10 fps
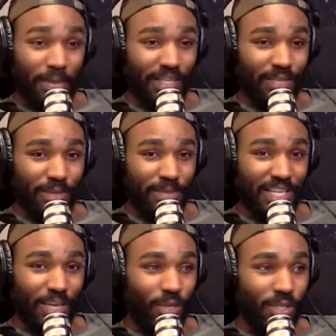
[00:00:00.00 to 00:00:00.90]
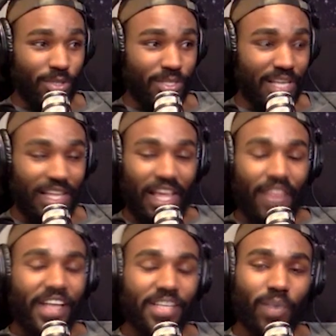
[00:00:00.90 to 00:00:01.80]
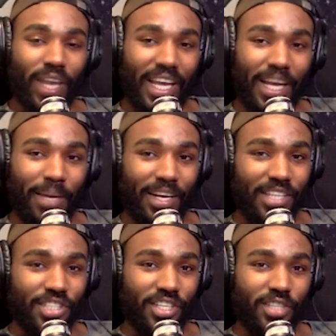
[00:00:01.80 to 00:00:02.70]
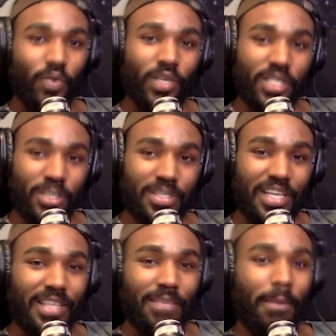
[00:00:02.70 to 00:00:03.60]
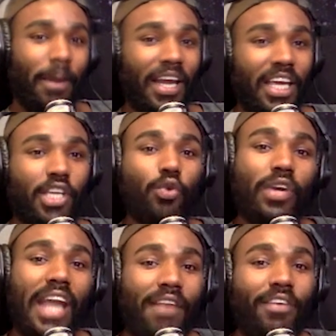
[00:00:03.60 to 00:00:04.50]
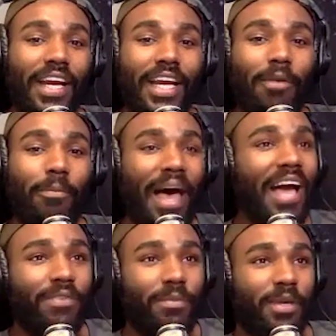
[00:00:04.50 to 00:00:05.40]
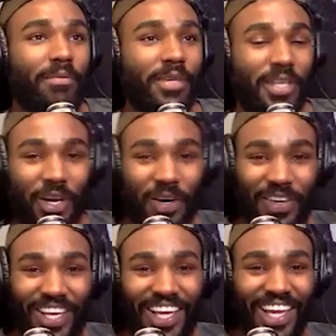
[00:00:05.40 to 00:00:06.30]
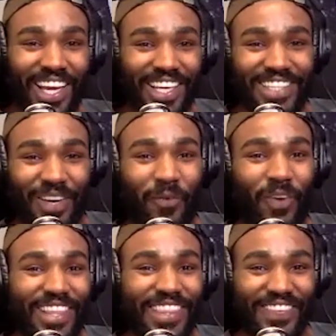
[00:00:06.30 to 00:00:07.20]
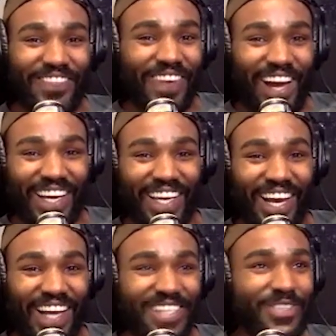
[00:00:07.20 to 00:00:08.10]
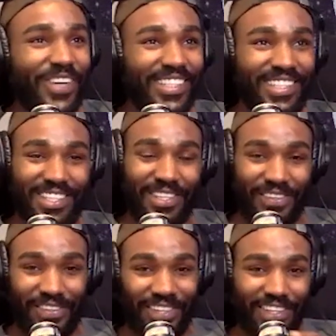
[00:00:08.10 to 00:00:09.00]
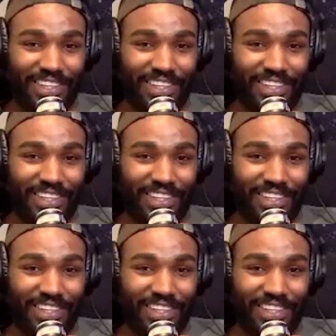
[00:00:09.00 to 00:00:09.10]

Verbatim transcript: So that's what I'm saying. Once you send, that's what I hate about Nigerians. Once you send them the money, you never hear back from them. You know. It's, it's like so, what the fuck? I trusted you.